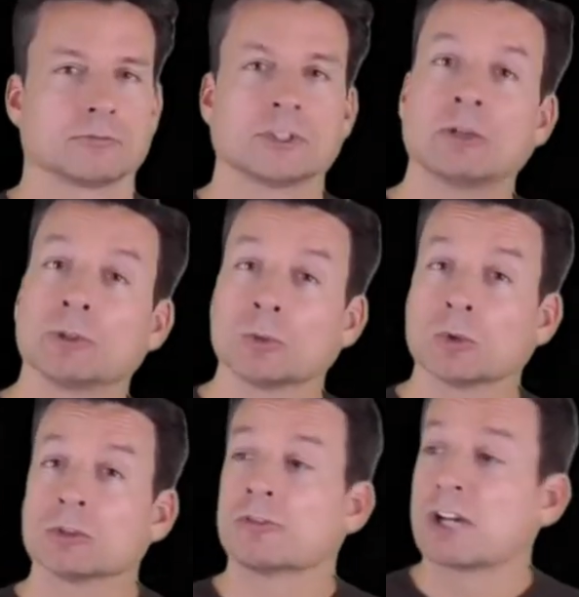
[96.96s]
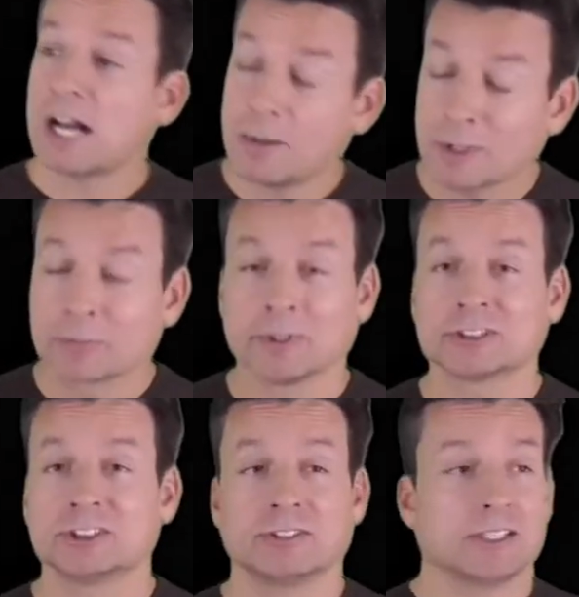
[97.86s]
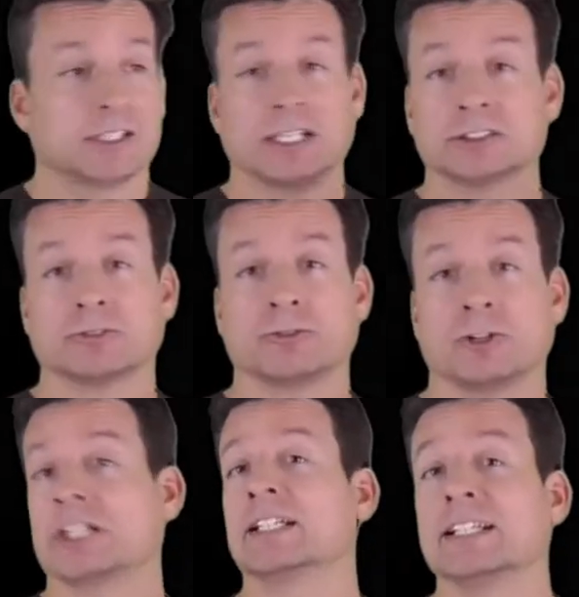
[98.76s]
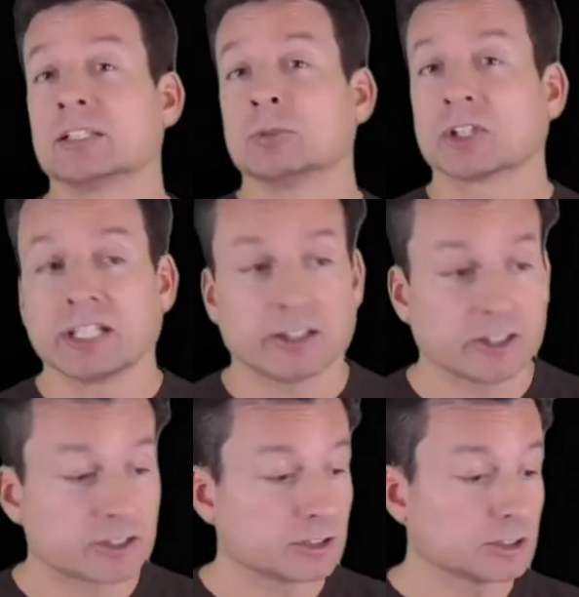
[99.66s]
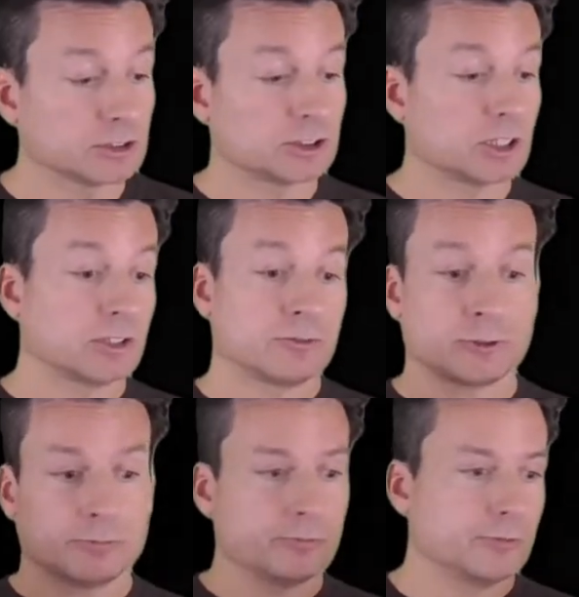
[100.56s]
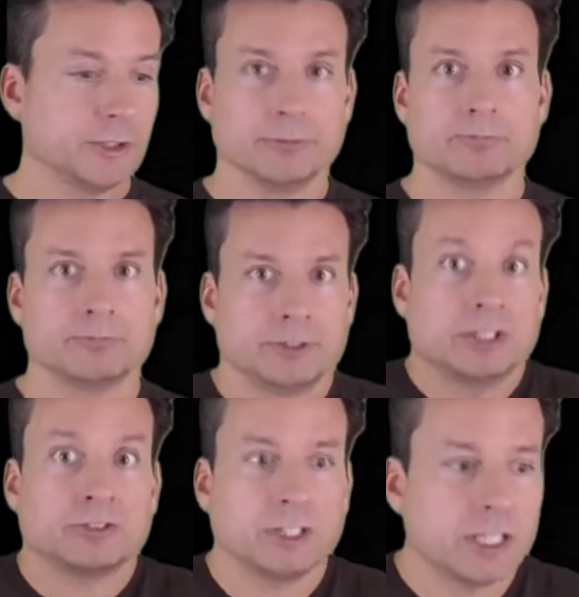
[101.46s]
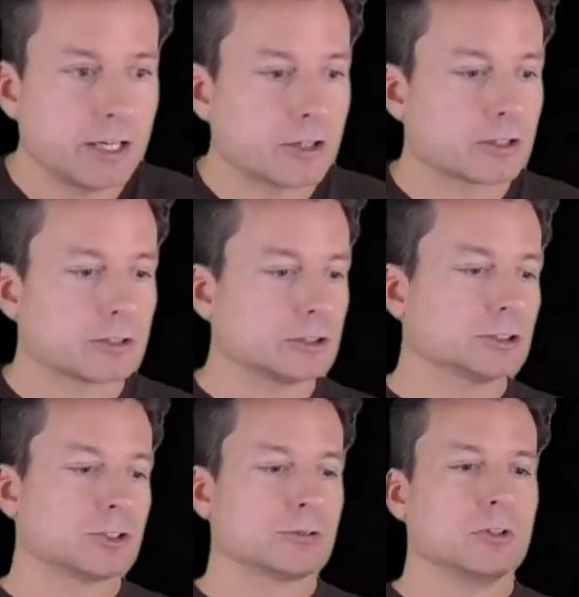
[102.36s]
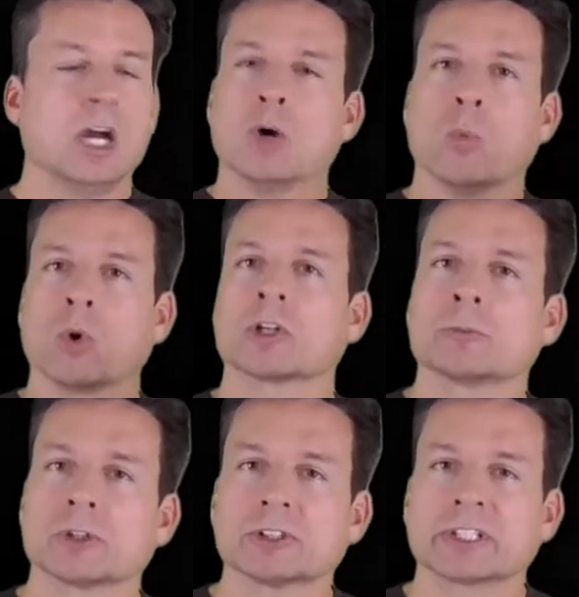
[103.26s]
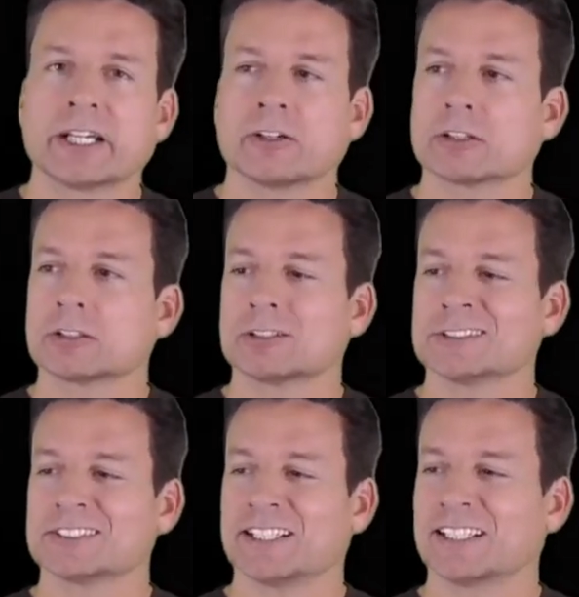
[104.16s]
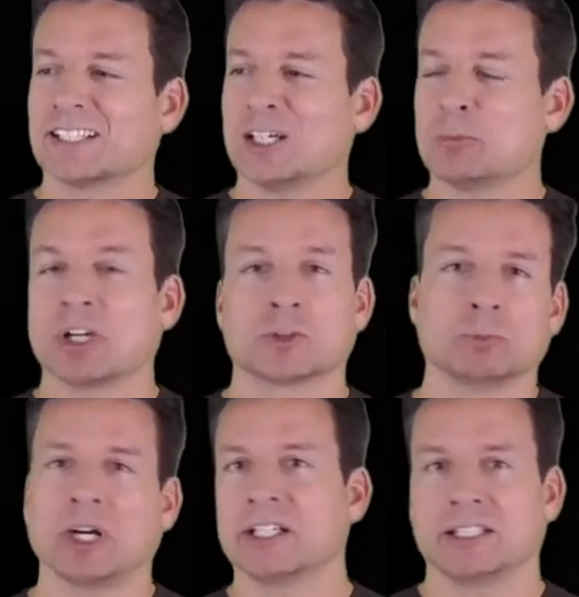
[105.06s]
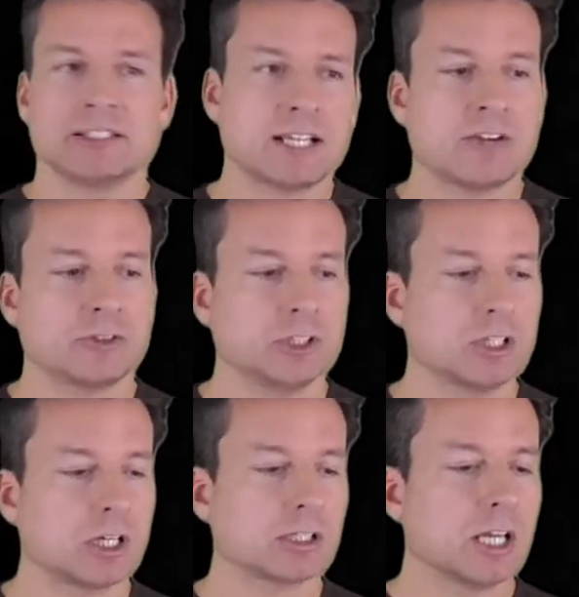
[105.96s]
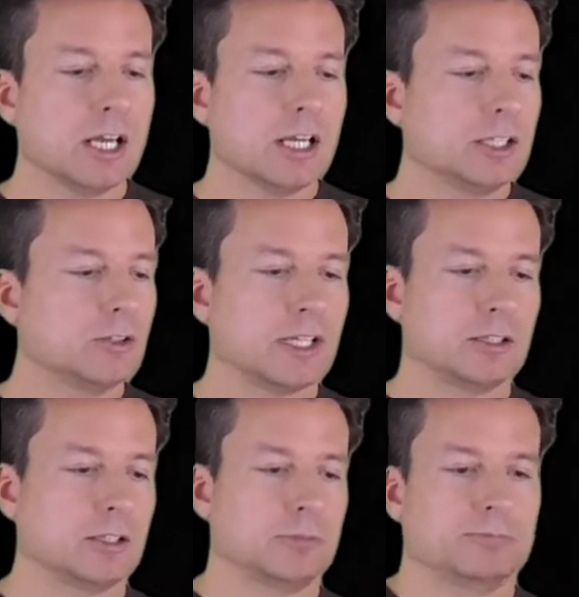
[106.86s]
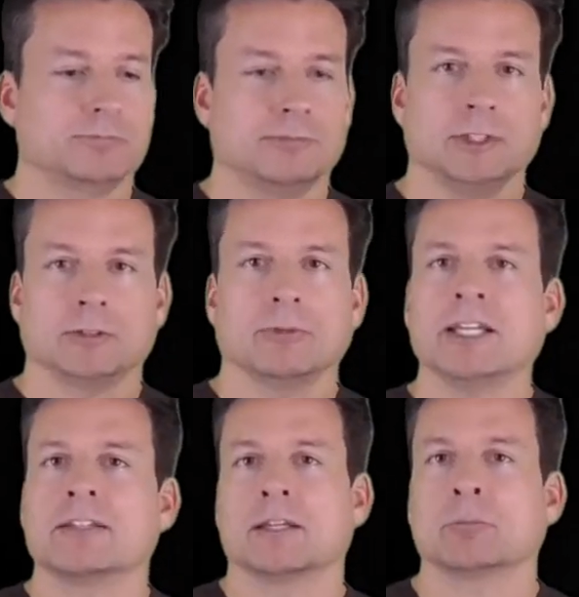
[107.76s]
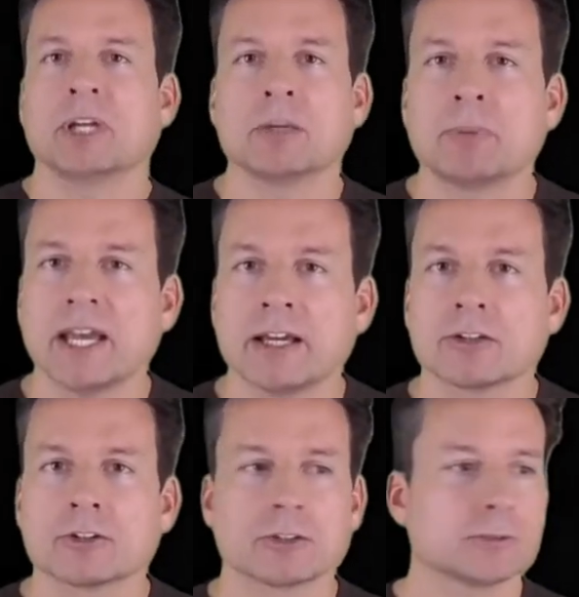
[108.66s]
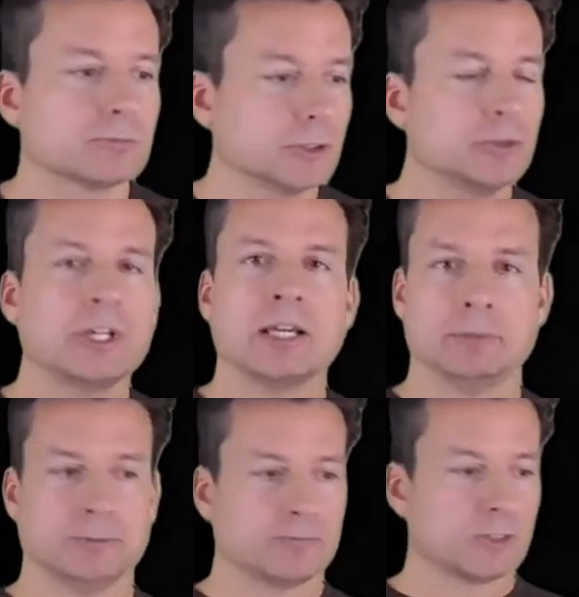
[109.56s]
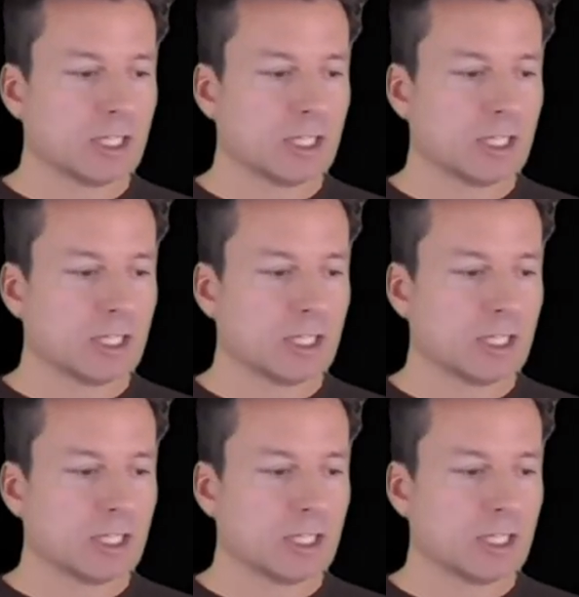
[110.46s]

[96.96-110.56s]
Now, in the world of comic books, you had lots of funny animal characters, from your Disney characters through Warner Brother characters like Bugs Bunny, Daffy Duck. You had, anything, Pink Panther, you name it.